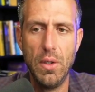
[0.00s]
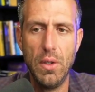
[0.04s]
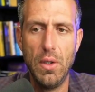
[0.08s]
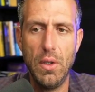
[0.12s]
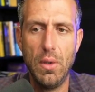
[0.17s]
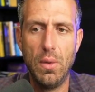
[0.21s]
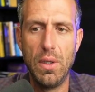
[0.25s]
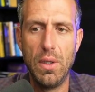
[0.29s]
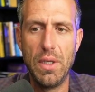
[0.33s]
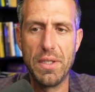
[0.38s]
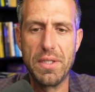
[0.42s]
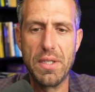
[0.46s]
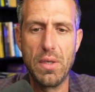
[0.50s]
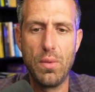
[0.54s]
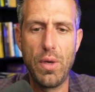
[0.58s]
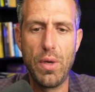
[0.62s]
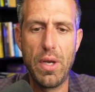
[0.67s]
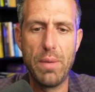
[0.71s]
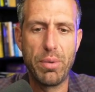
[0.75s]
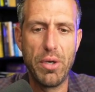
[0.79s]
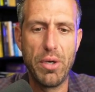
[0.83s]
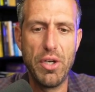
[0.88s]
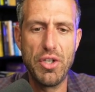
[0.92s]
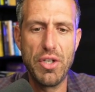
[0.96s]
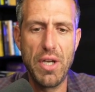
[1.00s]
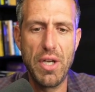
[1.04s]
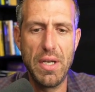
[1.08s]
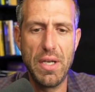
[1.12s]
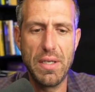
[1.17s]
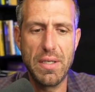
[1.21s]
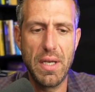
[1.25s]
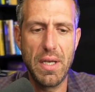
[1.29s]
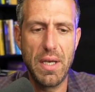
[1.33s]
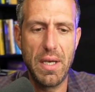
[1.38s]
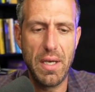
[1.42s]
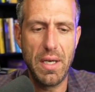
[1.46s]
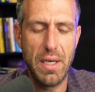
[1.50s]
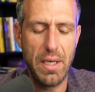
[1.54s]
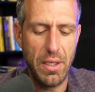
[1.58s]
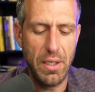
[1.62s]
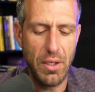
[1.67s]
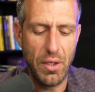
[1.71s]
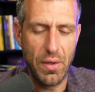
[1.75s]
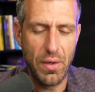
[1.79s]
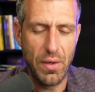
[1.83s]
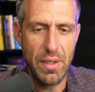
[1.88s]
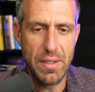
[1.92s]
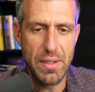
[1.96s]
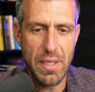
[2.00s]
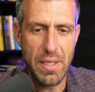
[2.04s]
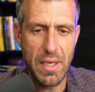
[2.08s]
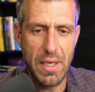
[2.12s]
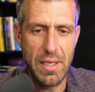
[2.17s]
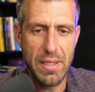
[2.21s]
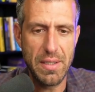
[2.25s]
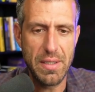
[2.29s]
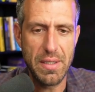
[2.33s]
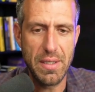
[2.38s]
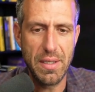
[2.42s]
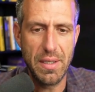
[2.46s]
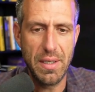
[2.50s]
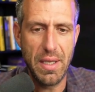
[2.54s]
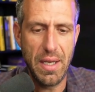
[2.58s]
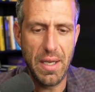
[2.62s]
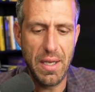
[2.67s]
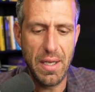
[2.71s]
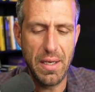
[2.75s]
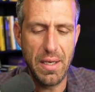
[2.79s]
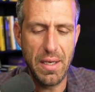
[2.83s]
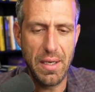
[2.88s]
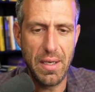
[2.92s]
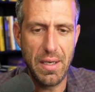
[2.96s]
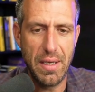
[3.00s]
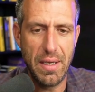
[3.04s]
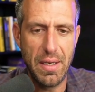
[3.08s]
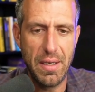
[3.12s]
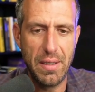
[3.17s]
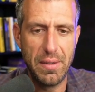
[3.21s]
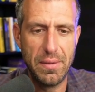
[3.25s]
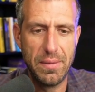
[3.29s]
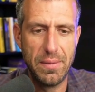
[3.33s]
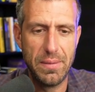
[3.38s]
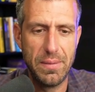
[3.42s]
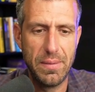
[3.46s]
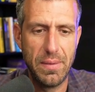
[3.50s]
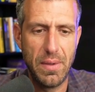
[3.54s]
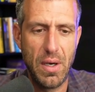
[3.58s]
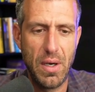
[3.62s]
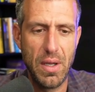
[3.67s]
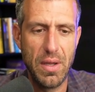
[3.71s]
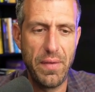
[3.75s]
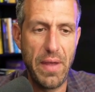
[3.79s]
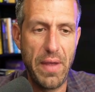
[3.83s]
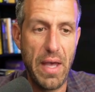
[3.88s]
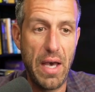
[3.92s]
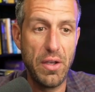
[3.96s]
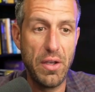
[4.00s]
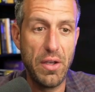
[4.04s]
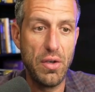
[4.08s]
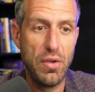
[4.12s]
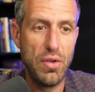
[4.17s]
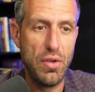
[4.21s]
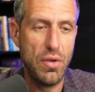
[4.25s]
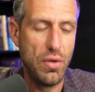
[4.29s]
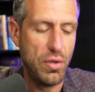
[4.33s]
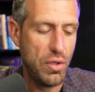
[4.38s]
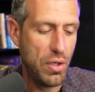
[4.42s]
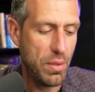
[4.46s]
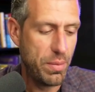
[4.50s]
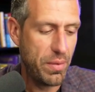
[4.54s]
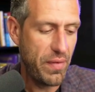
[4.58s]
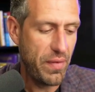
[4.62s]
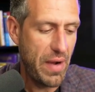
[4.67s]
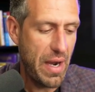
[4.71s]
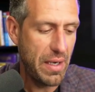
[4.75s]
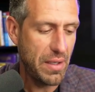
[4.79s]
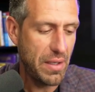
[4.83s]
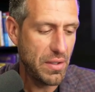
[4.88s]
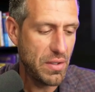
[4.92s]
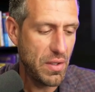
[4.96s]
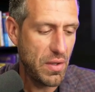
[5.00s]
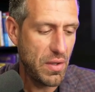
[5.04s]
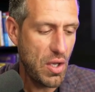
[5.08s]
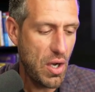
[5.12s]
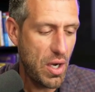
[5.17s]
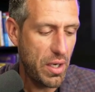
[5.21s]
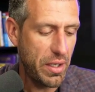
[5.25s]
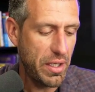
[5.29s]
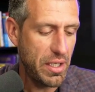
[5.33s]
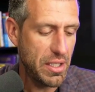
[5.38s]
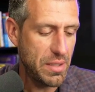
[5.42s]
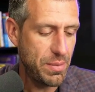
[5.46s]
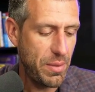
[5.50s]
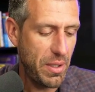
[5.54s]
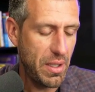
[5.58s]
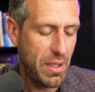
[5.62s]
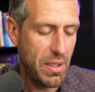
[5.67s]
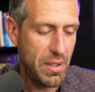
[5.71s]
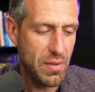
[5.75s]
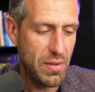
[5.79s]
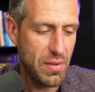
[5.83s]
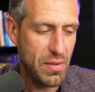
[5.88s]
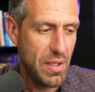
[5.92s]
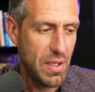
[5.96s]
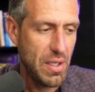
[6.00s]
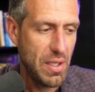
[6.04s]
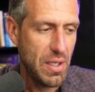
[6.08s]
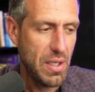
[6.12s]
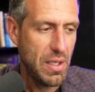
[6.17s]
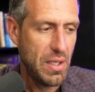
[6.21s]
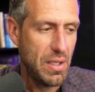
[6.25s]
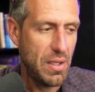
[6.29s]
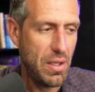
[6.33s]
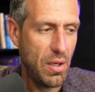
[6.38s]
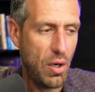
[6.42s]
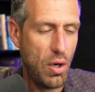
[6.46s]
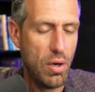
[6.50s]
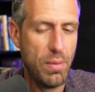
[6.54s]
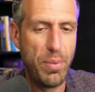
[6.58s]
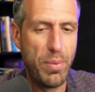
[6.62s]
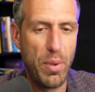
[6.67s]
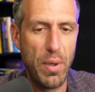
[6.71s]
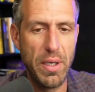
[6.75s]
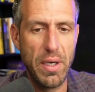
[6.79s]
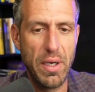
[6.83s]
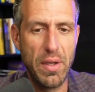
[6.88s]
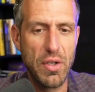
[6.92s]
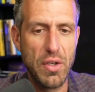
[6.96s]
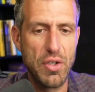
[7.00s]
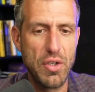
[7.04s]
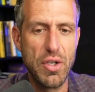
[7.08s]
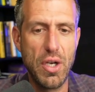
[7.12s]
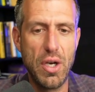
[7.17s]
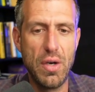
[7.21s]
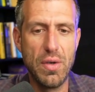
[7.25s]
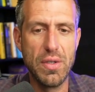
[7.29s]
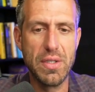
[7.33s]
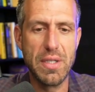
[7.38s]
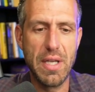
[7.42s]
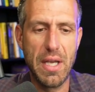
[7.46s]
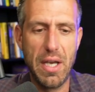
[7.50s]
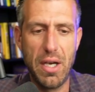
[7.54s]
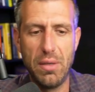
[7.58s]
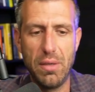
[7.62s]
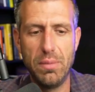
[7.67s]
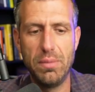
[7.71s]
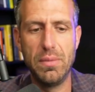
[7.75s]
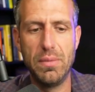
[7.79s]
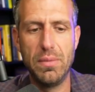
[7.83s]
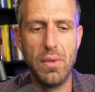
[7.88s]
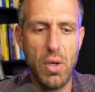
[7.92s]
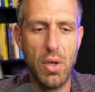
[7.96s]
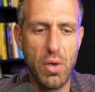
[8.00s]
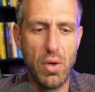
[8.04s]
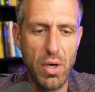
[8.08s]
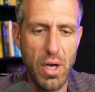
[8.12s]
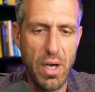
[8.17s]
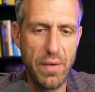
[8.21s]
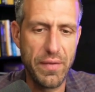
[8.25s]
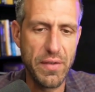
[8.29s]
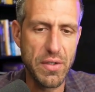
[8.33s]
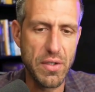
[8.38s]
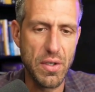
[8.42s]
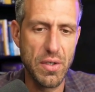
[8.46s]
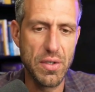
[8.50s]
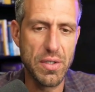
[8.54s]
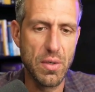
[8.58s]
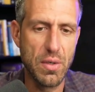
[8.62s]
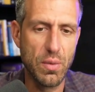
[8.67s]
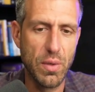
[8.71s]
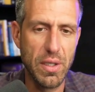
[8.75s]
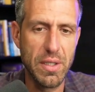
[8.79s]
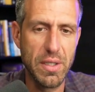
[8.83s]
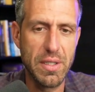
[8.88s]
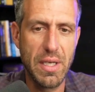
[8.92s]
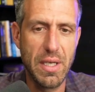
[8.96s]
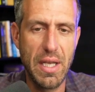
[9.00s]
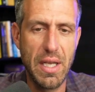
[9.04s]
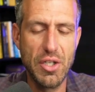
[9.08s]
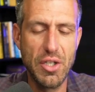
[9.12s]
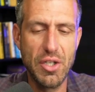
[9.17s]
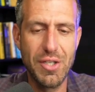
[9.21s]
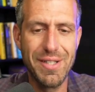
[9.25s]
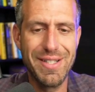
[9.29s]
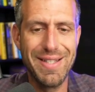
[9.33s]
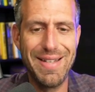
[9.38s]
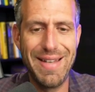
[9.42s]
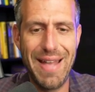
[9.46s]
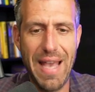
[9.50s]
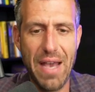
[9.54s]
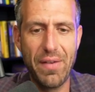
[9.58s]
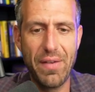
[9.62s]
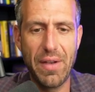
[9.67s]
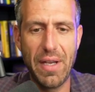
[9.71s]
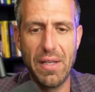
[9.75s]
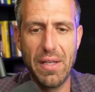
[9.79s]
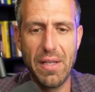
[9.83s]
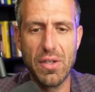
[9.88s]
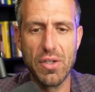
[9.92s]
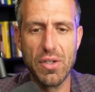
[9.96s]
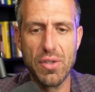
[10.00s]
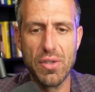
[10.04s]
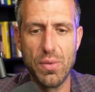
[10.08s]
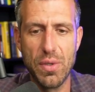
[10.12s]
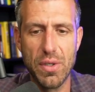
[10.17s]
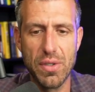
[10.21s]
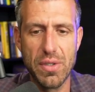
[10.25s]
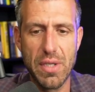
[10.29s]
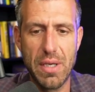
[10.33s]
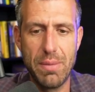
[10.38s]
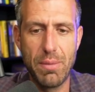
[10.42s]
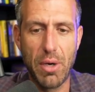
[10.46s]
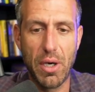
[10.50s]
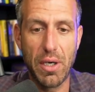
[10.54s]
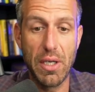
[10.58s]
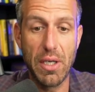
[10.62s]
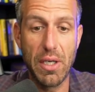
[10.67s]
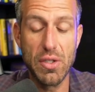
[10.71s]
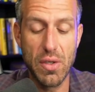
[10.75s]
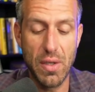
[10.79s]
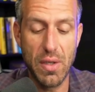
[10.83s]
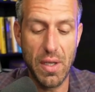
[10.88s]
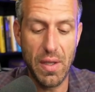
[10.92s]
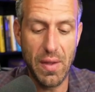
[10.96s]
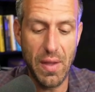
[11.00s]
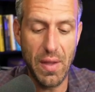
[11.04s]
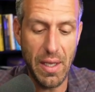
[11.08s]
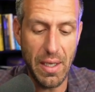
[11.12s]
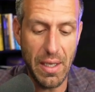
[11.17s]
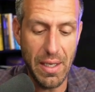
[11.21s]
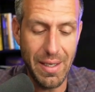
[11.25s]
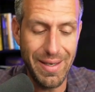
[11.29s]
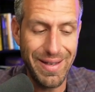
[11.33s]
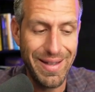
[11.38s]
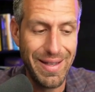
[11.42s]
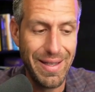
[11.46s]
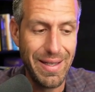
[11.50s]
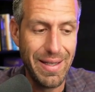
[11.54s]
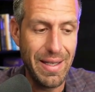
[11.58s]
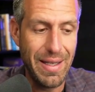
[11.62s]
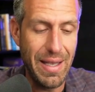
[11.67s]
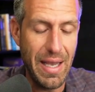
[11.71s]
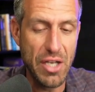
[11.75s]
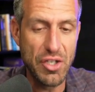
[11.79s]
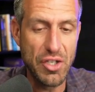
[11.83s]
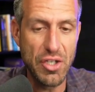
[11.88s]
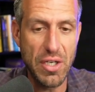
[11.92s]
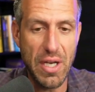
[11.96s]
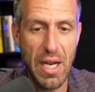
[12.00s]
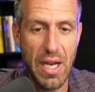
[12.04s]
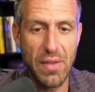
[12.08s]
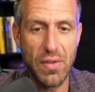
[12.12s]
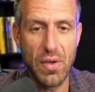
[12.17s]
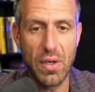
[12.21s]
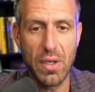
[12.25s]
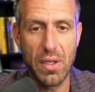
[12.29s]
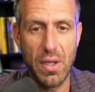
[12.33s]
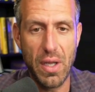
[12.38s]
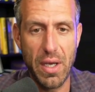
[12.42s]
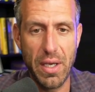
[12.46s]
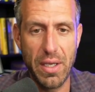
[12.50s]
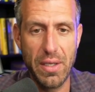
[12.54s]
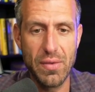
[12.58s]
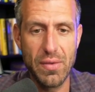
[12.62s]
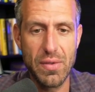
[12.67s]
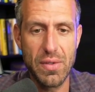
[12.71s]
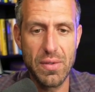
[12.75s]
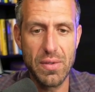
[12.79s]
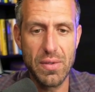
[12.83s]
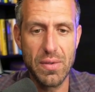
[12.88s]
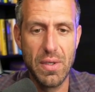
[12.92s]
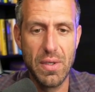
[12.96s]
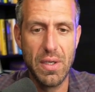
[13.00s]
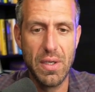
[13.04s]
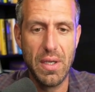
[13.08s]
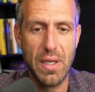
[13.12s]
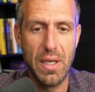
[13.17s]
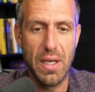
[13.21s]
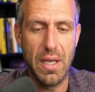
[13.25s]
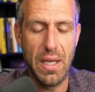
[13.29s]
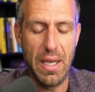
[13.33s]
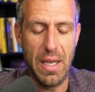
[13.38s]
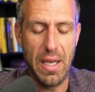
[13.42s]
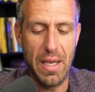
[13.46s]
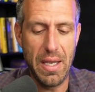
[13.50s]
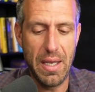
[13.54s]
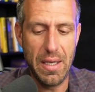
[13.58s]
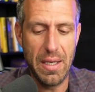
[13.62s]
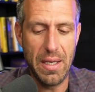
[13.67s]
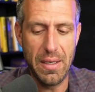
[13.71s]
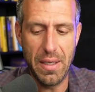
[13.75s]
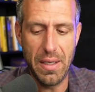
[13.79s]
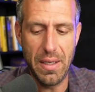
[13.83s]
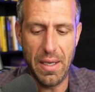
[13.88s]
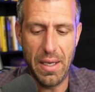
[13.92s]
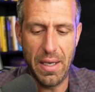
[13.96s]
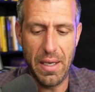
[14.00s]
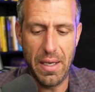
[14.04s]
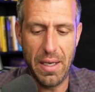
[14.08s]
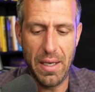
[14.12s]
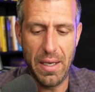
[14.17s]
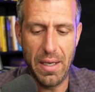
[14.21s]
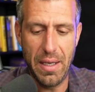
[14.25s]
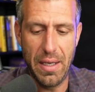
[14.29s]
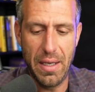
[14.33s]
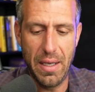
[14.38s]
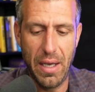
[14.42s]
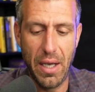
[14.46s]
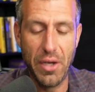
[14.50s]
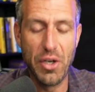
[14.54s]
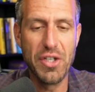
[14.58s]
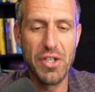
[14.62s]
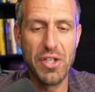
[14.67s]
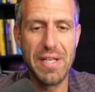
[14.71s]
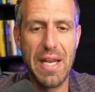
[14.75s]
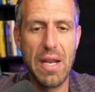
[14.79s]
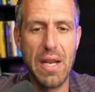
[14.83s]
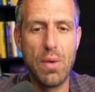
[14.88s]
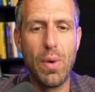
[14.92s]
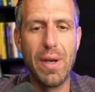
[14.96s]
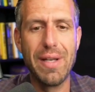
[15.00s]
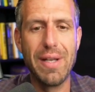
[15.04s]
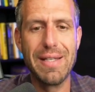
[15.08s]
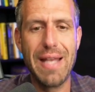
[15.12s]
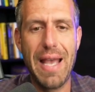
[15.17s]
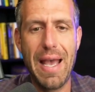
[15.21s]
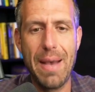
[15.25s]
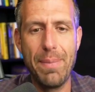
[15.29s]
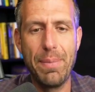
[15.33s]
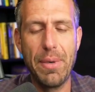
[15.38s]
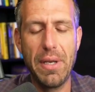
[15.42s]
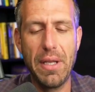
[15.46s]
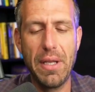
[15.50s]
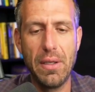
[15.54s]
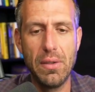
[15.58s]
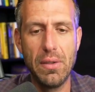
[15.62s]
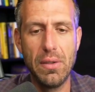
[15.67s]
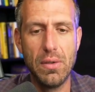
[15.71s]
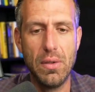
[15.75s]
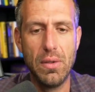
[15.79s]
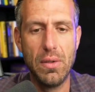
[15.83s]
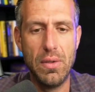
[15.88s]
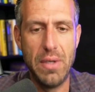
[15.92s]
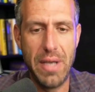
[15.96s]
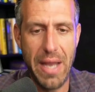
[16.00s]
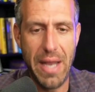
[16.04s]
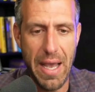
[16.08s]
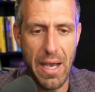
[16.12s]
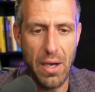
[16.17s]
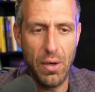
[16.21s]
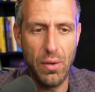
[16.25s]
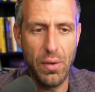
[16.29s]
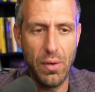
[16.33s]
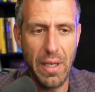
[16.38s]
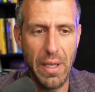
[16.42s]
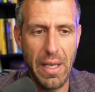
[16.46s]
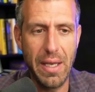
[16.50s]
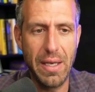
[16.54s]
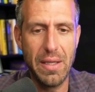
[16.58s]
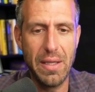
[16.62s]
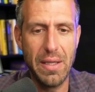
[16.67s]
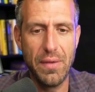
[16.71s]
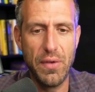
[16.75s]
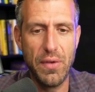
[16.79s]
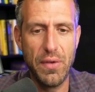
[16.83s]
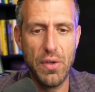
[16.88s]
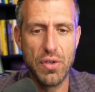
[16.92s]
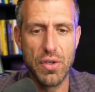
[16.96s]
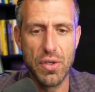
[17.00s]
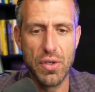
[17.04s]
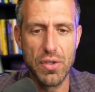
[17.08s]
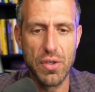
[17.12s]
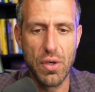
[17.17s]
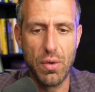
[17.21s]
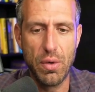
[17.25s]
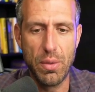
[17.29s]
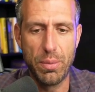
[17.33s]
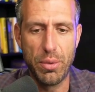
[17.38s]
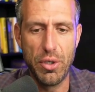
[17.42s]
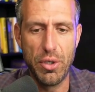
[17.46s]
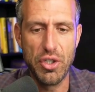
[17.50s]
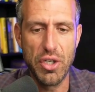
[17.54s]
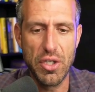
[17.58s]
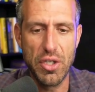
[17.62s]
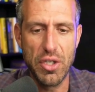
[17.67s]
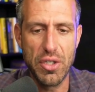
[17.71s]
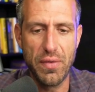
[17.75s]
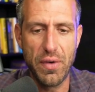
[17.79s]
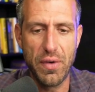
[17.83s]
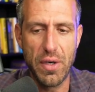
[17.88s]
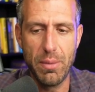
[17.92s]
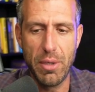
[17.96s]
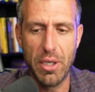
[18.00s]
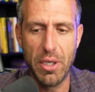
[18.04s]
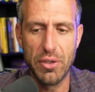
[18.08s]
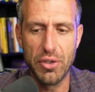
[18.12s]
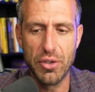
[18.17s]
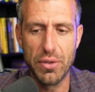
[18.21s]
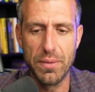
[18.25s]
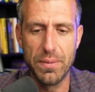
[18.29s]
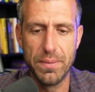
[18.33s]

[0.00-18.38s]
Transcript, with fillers: Well, listen, we appreciate uh, your insights and uh, all the value you, you're providing to the audience because the whole point of the show is to help loan officers and real estate agents navigate this real estate market so that they can educate their clients and uh, understand what is happening now and in the future. So we appreciate you very much.